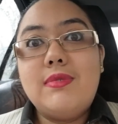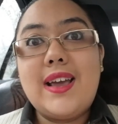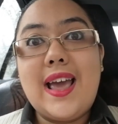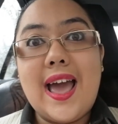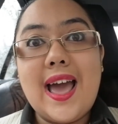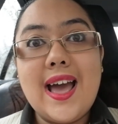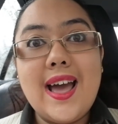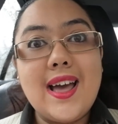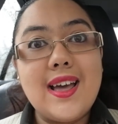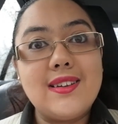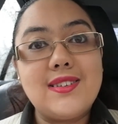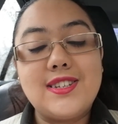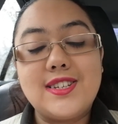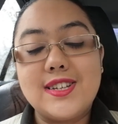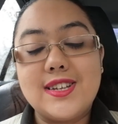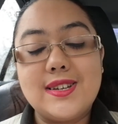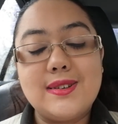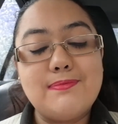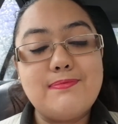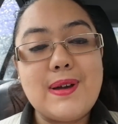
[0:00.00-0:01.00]
care
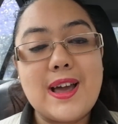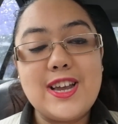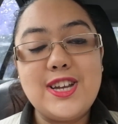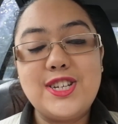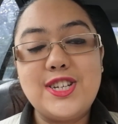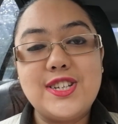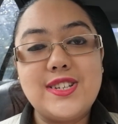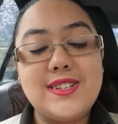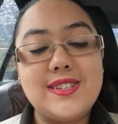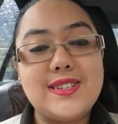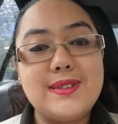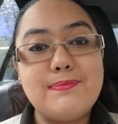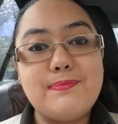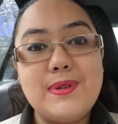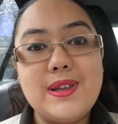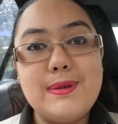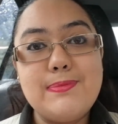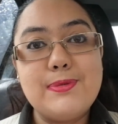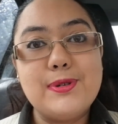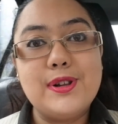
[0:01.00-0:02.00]
to patients and
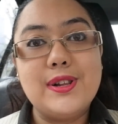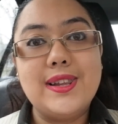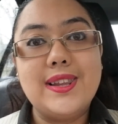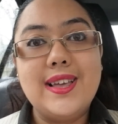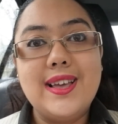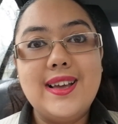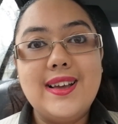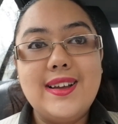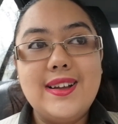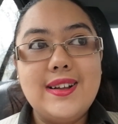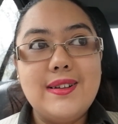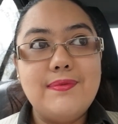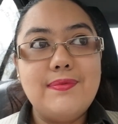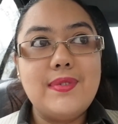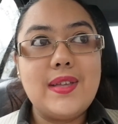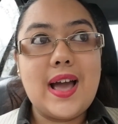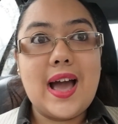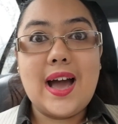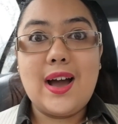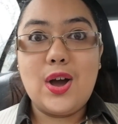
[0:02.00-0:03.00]
people
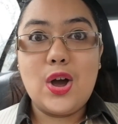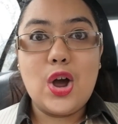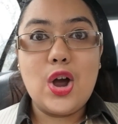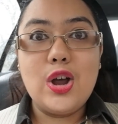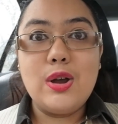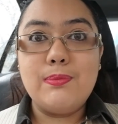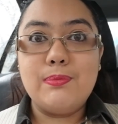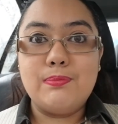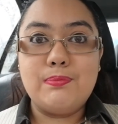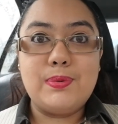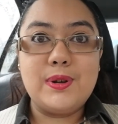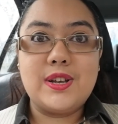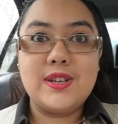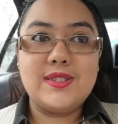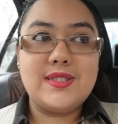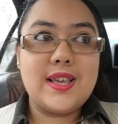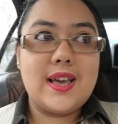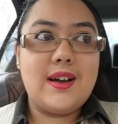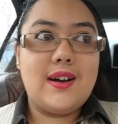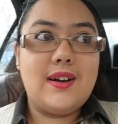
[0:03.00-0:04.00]
at home,
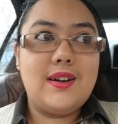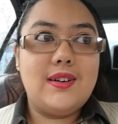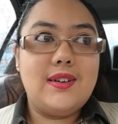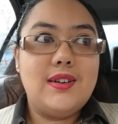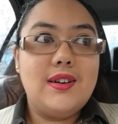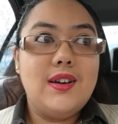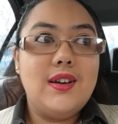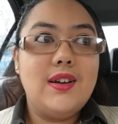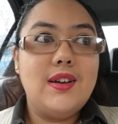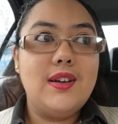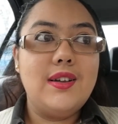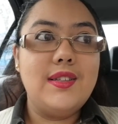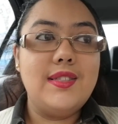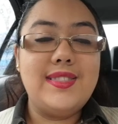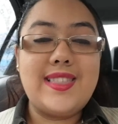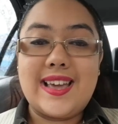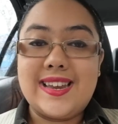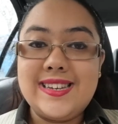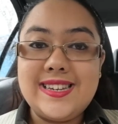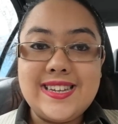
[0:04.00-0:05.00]
because
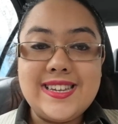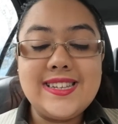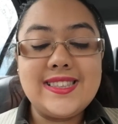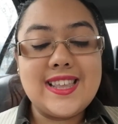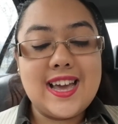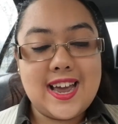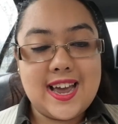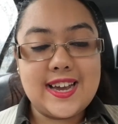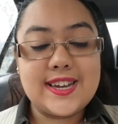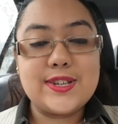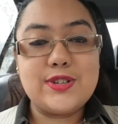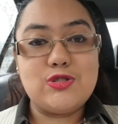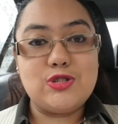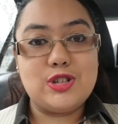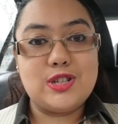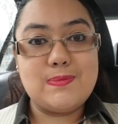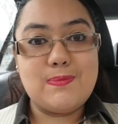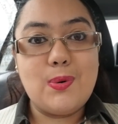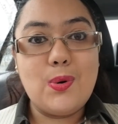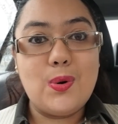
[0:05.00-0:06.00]
they need that
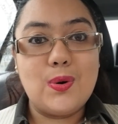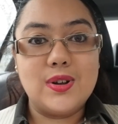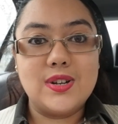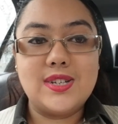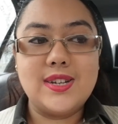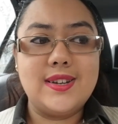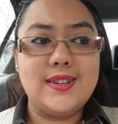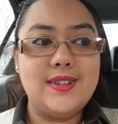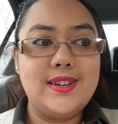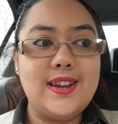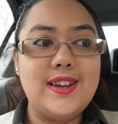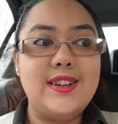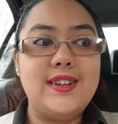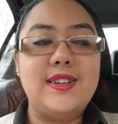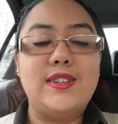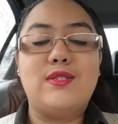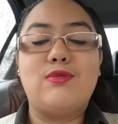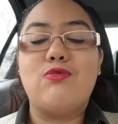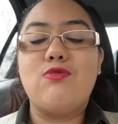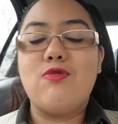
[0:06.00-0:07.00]
extra support, and
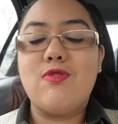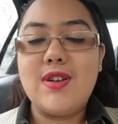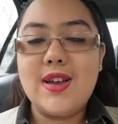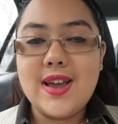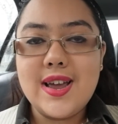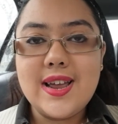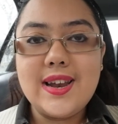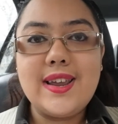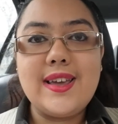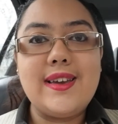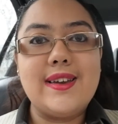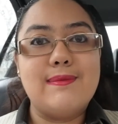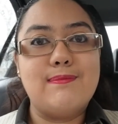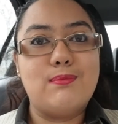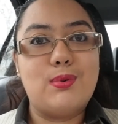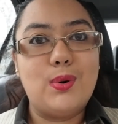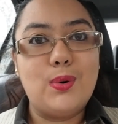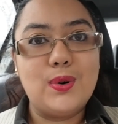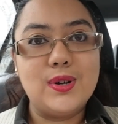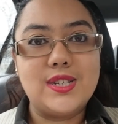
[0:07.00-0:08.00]
it is really
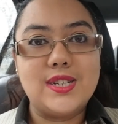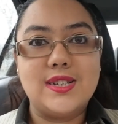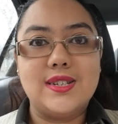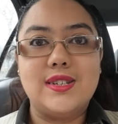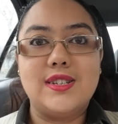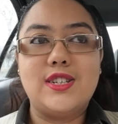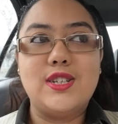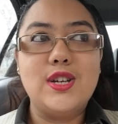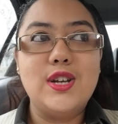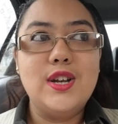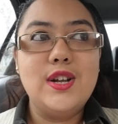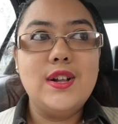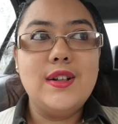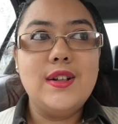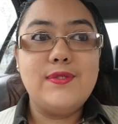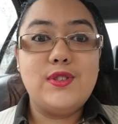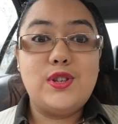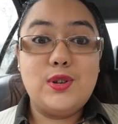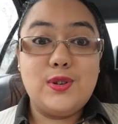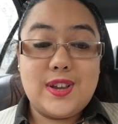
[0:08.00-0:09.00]
important
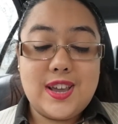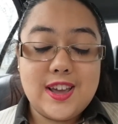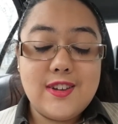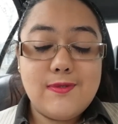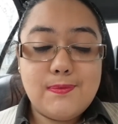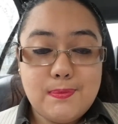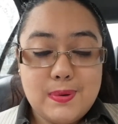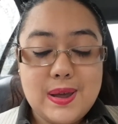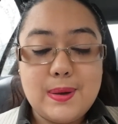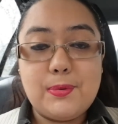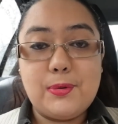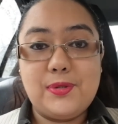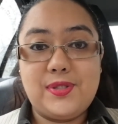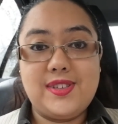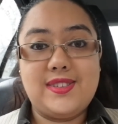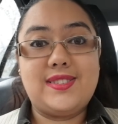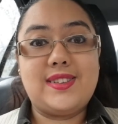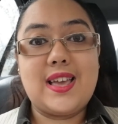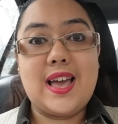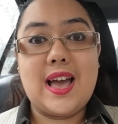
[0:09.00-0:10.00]
to give people
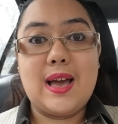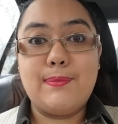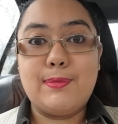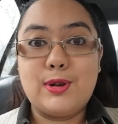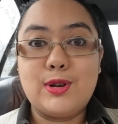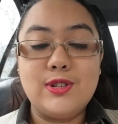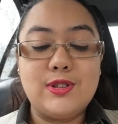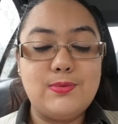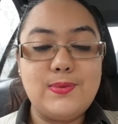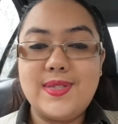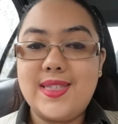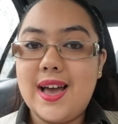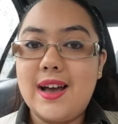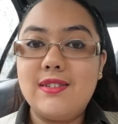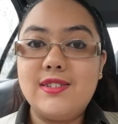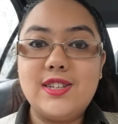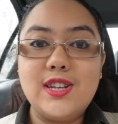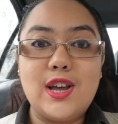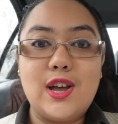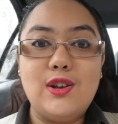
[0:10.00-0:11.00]
this care, because
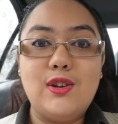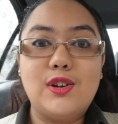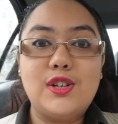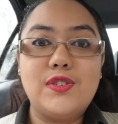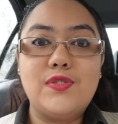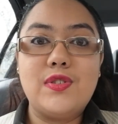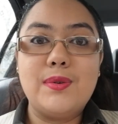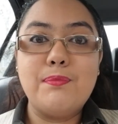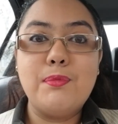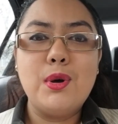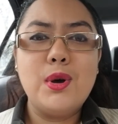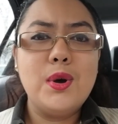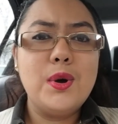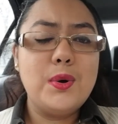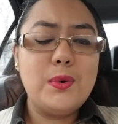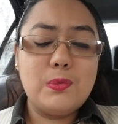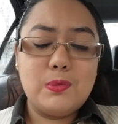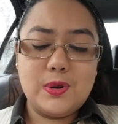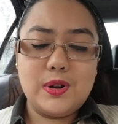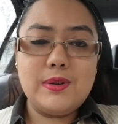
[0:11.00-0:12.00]
without it a lot of them
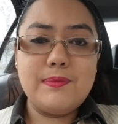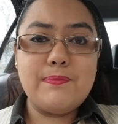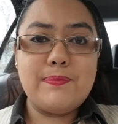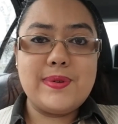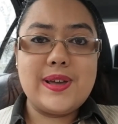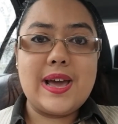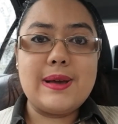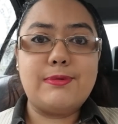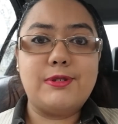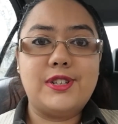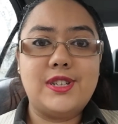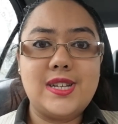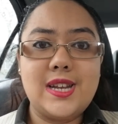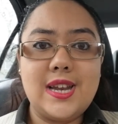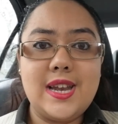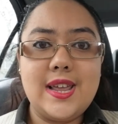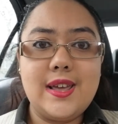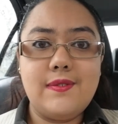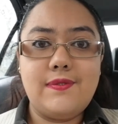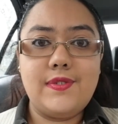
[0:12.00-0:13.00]
wouldn't be able
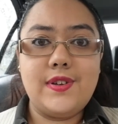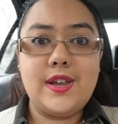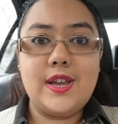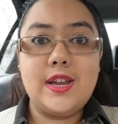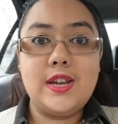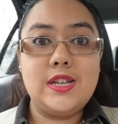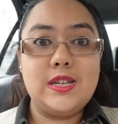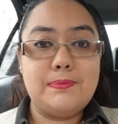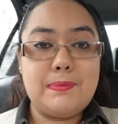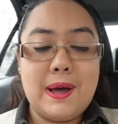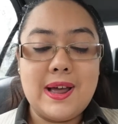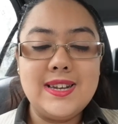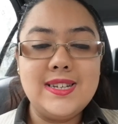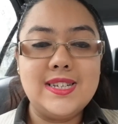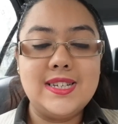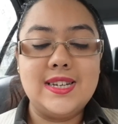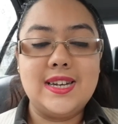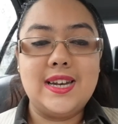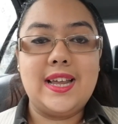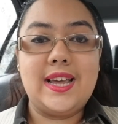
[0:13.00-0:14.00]
to live
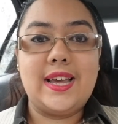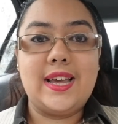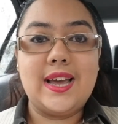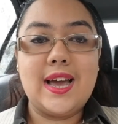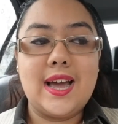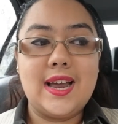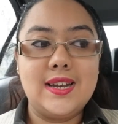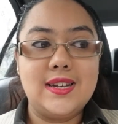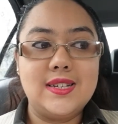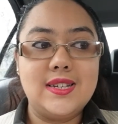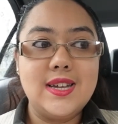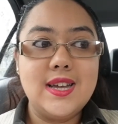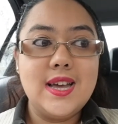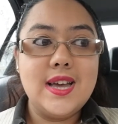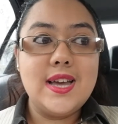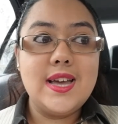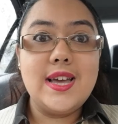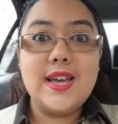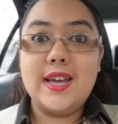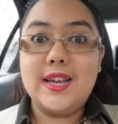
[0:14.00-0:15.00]
independently, and
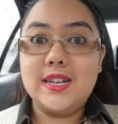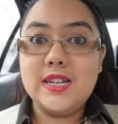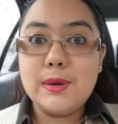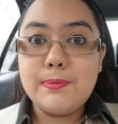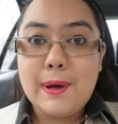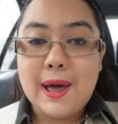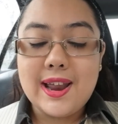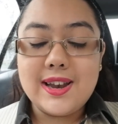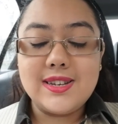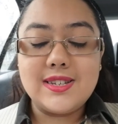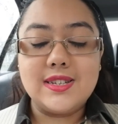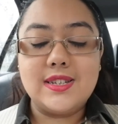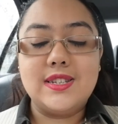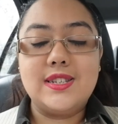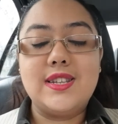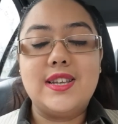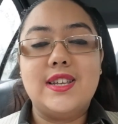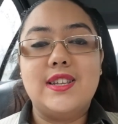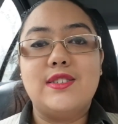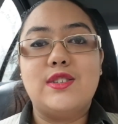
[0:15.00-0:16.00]

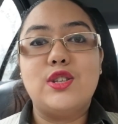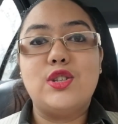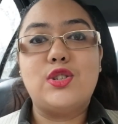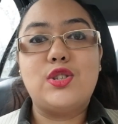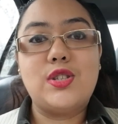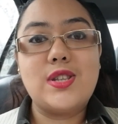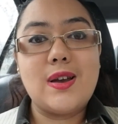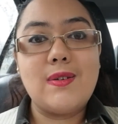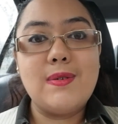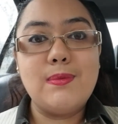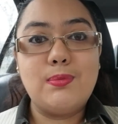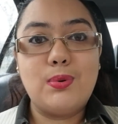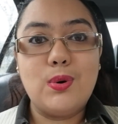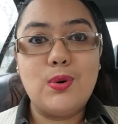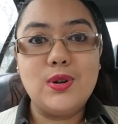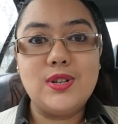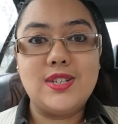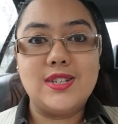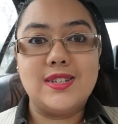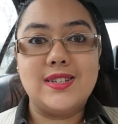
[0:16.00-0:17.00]
independence is so
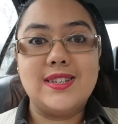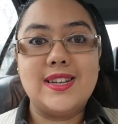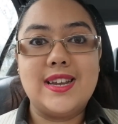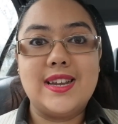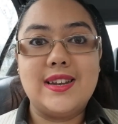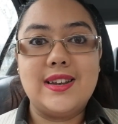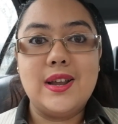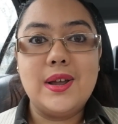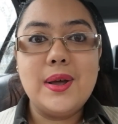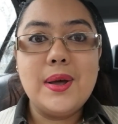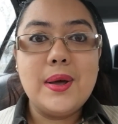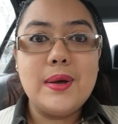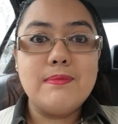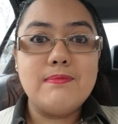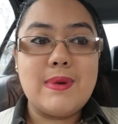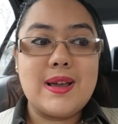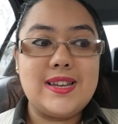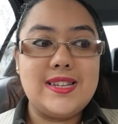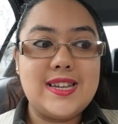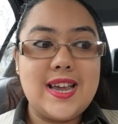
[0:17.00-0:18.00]
important in
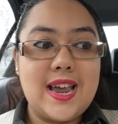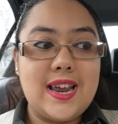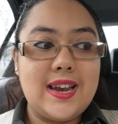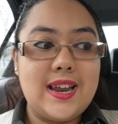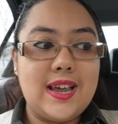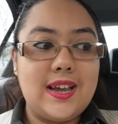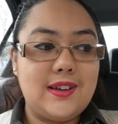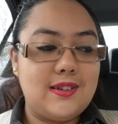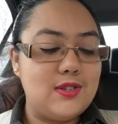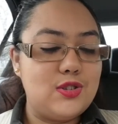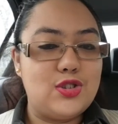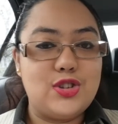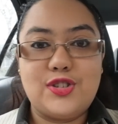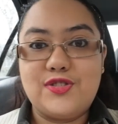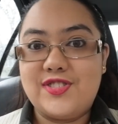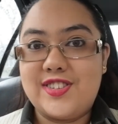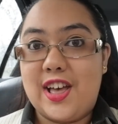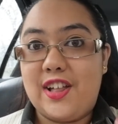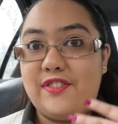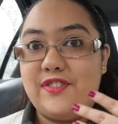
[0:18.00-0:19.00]
maintaining sort
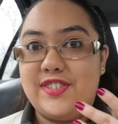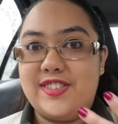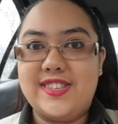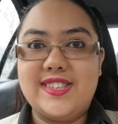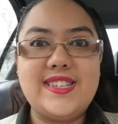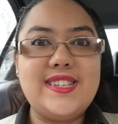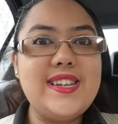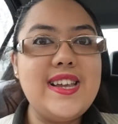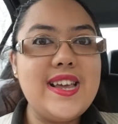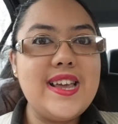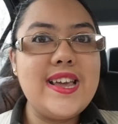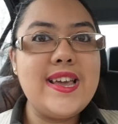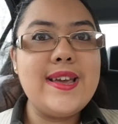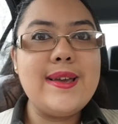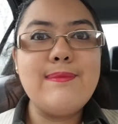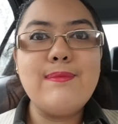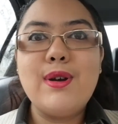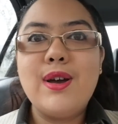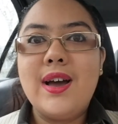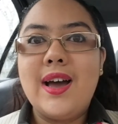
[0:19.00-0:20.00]
of
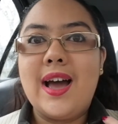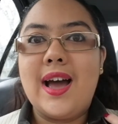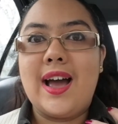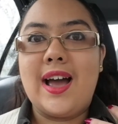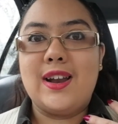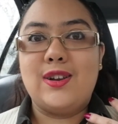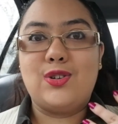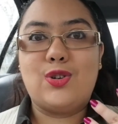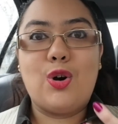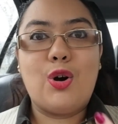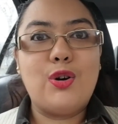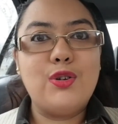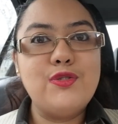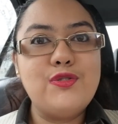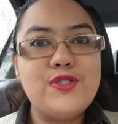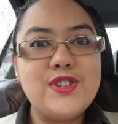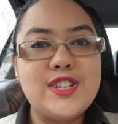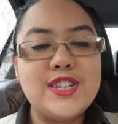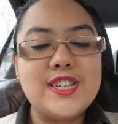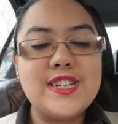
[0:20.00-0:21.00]
self-esteem and
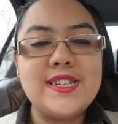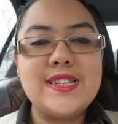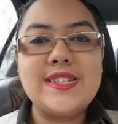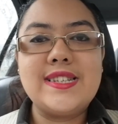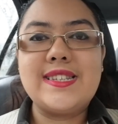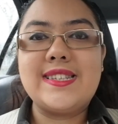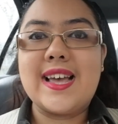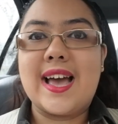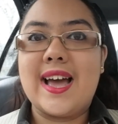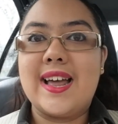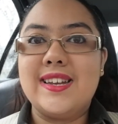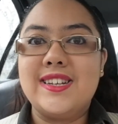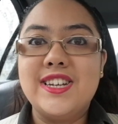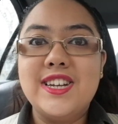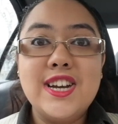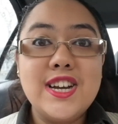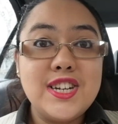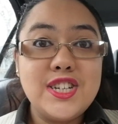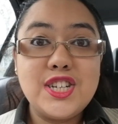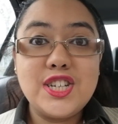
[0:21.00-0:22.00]
confidence and
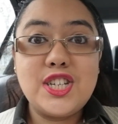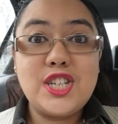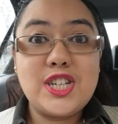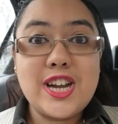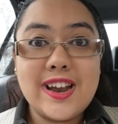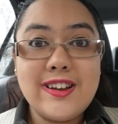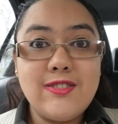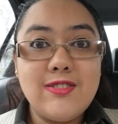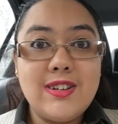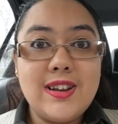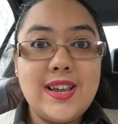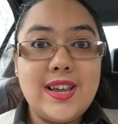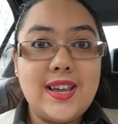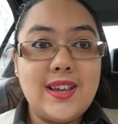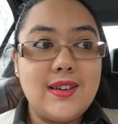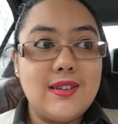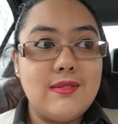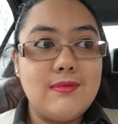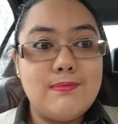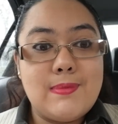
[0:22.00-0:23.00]
just
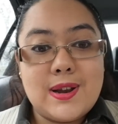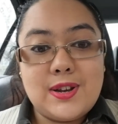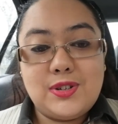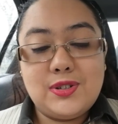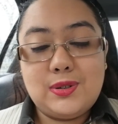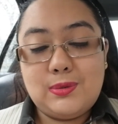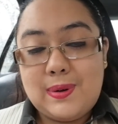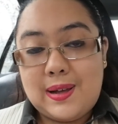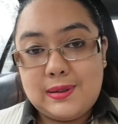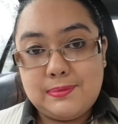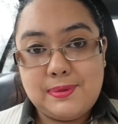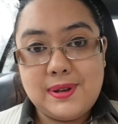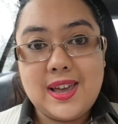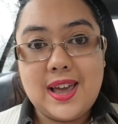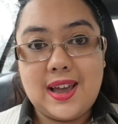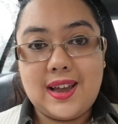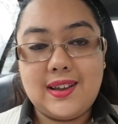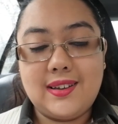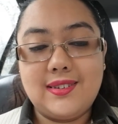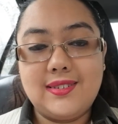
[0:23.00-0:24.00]
generally mental
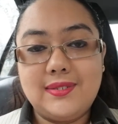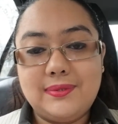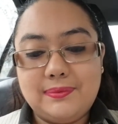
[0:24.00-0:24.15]
well-being.